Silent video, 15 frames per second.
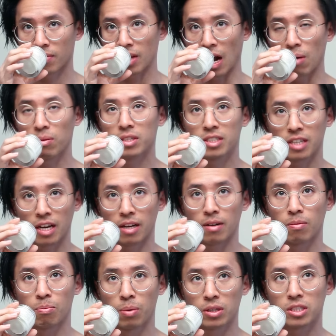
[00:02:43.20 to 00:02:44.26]
I would
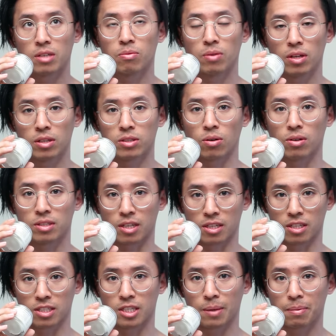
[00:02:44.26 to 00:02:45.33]
say pushing really towards like
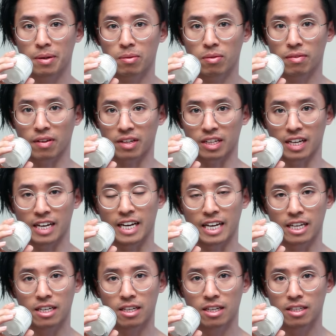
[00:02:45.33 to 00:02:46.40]
the cinnamon with like the
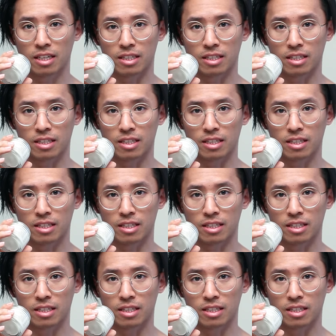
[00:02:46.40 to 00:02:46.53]
hint,